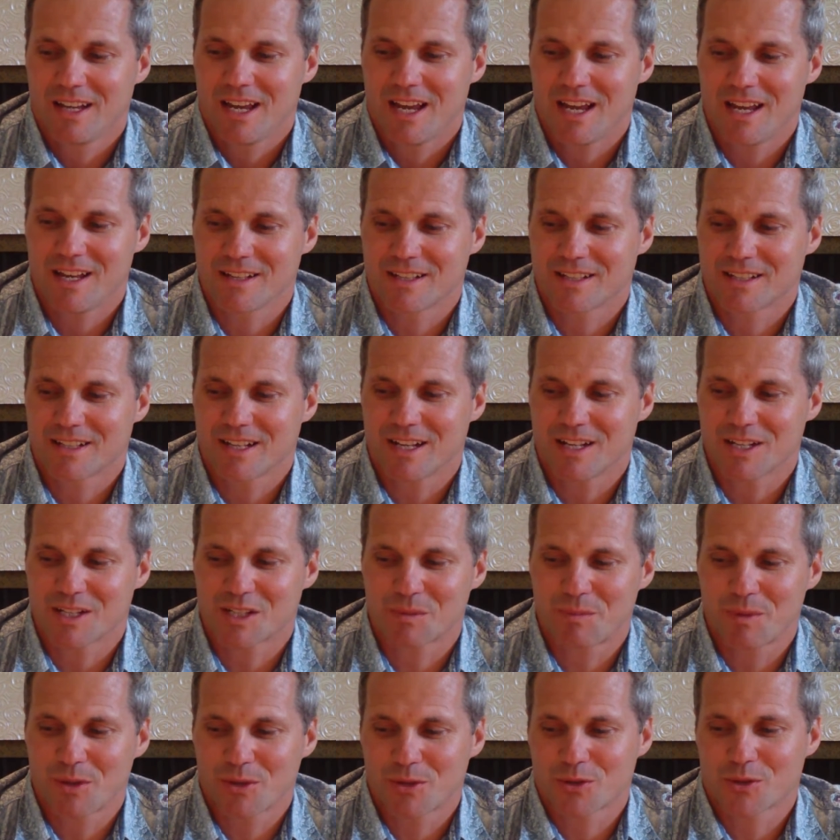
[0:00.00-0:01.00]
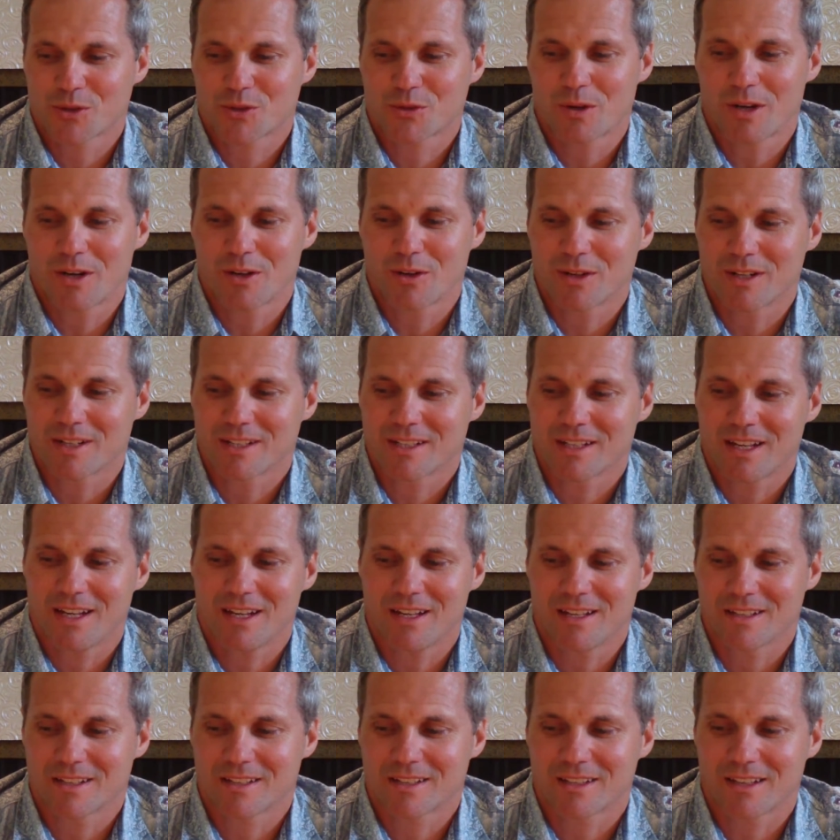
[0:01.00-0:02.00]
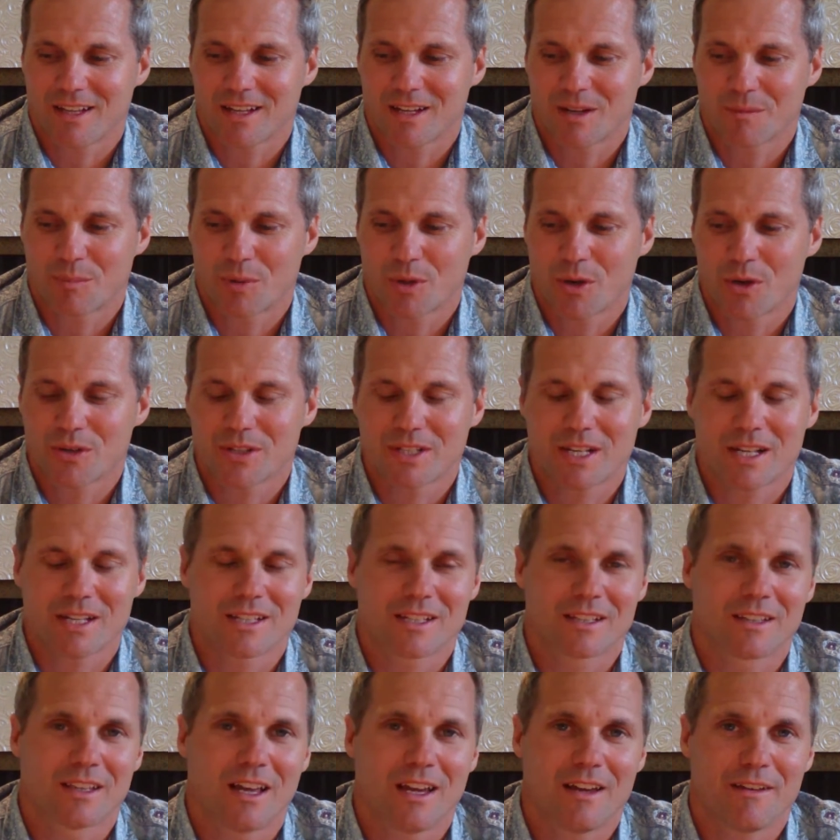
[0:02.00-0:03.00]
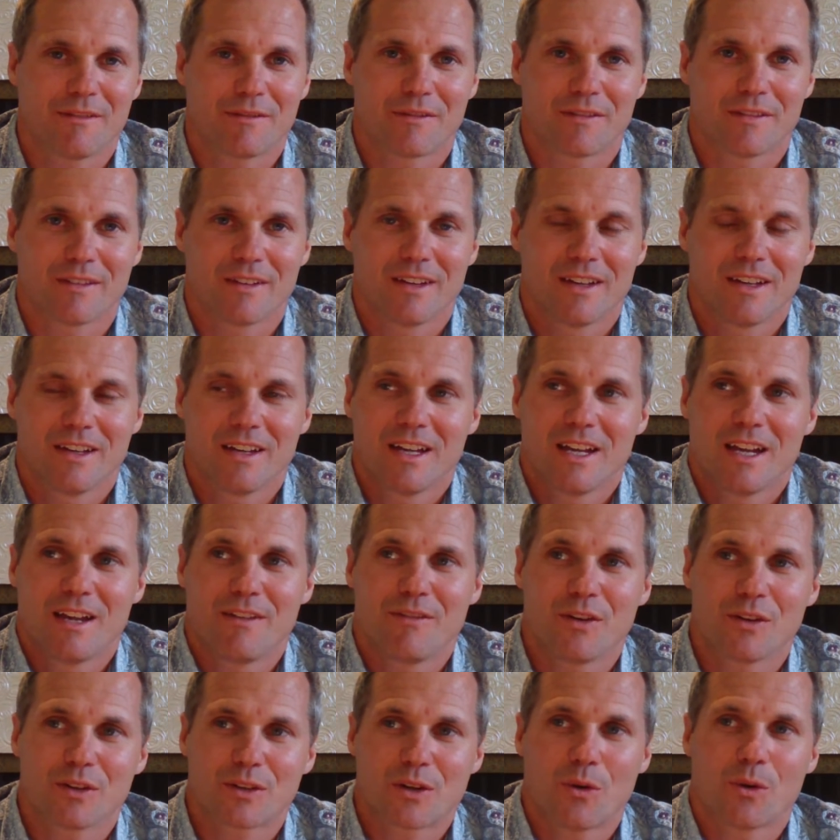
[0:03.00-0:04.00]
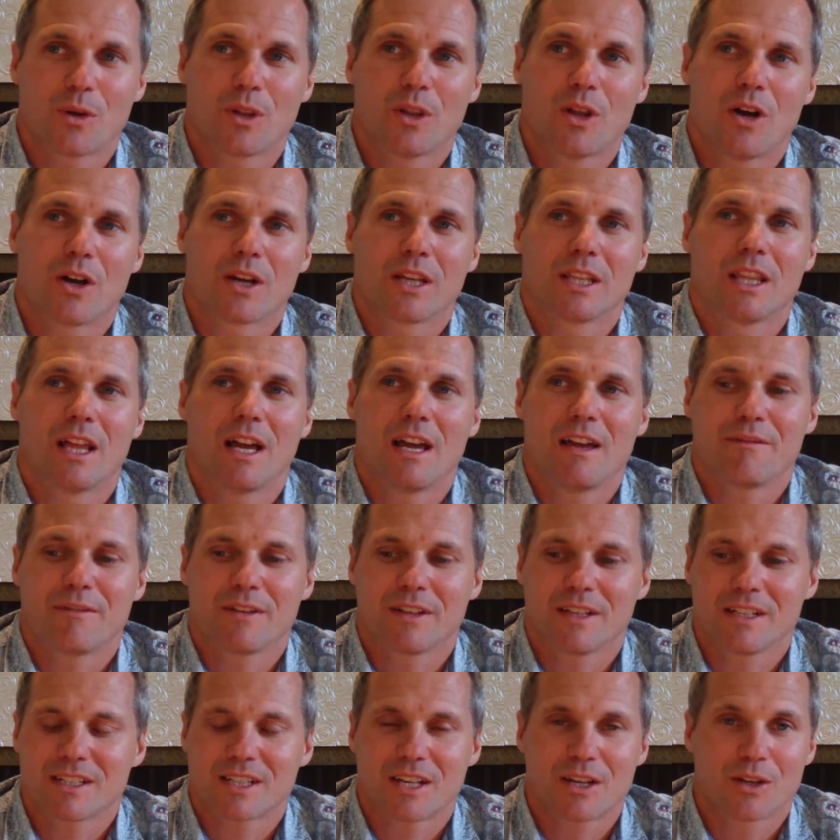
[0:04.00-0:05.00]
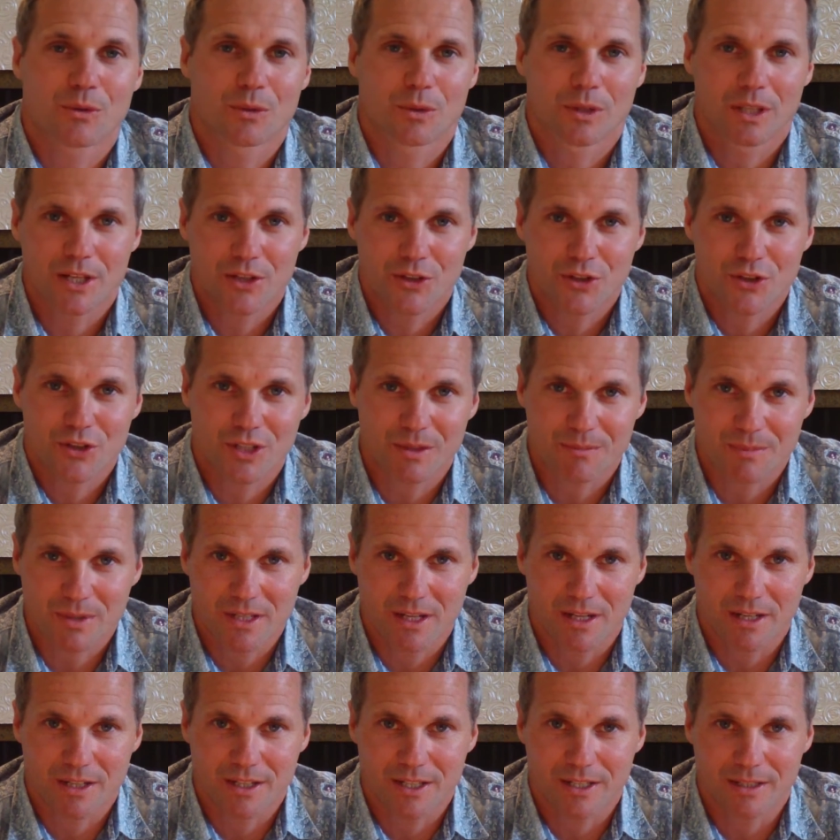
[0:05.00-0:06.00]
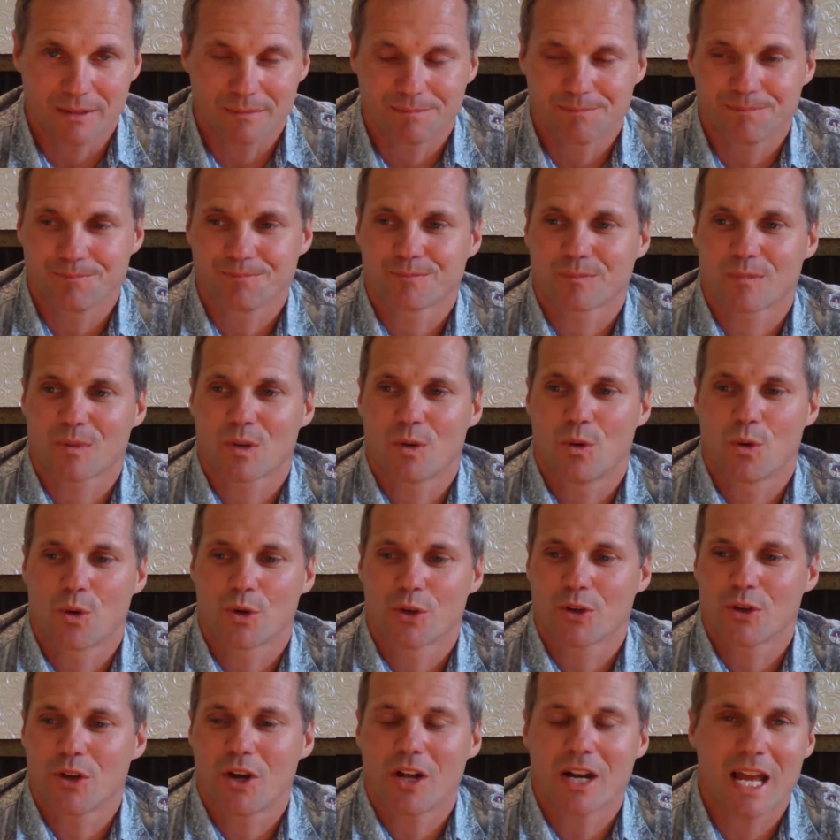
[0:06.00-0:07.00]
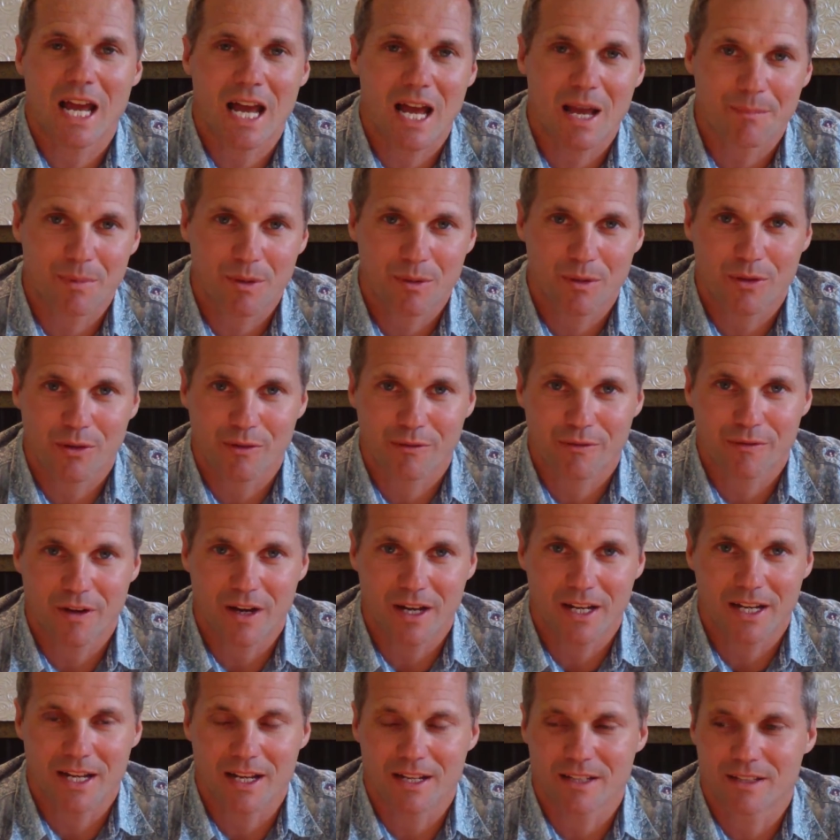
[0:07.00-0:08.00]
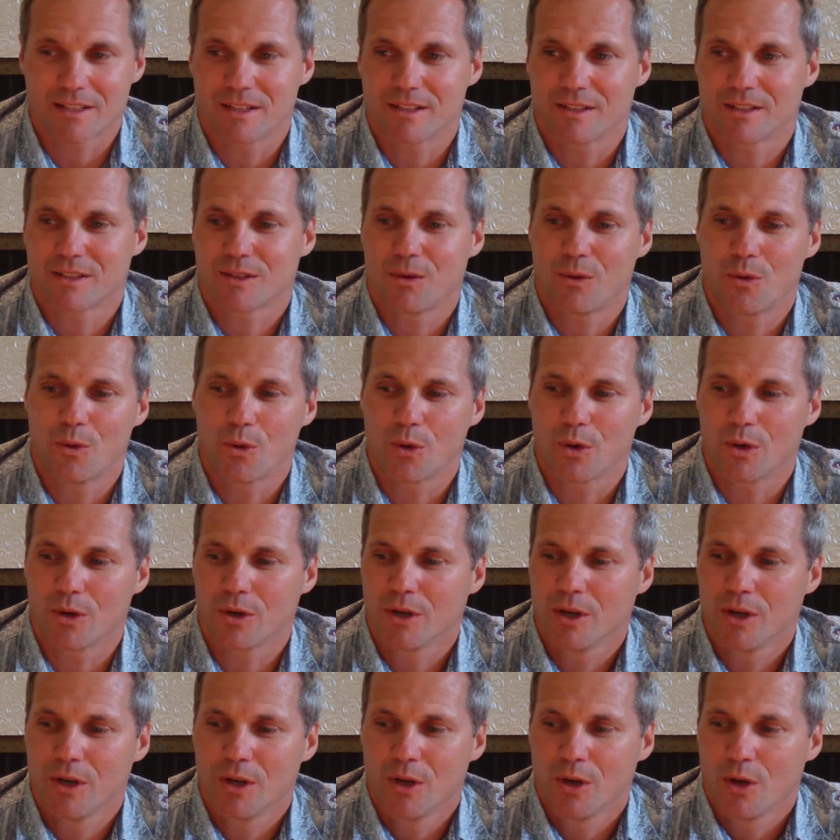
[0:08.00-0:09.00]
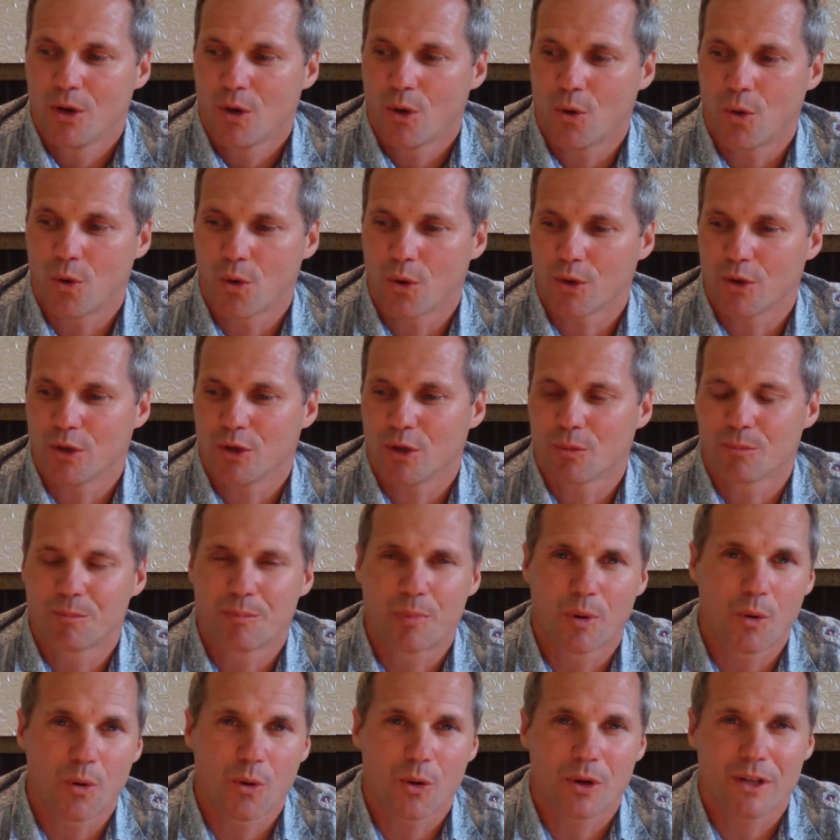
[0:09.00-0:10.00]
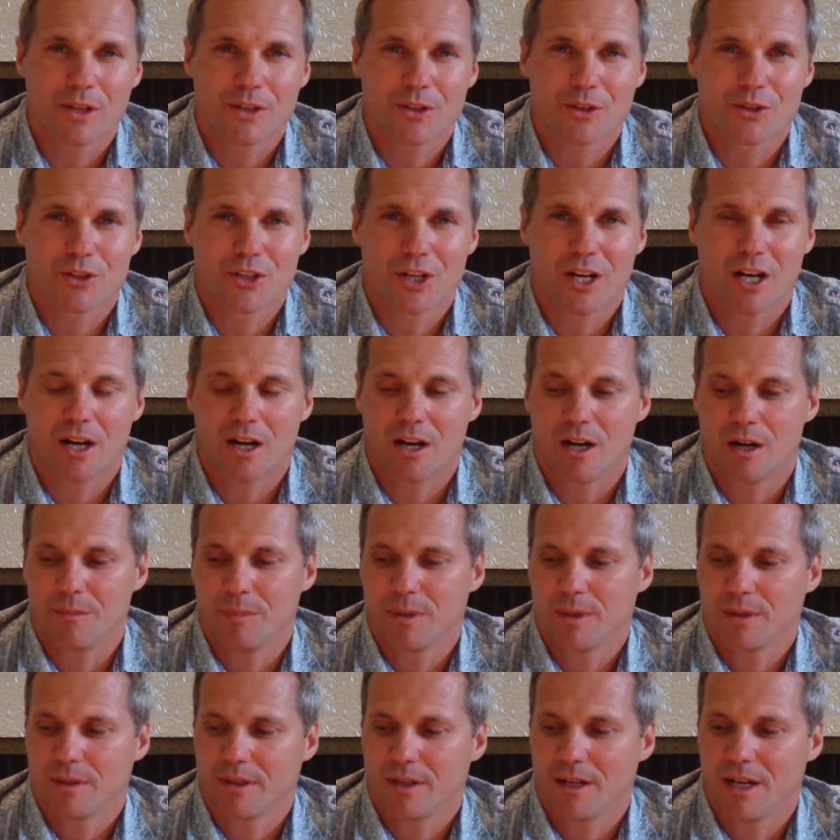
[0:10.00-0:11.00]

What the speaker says: as spiritual surrender as like a process in life. If you're going along in life and let's say your relationship's not good, or you're not happy with your finances, or you're bored in your job,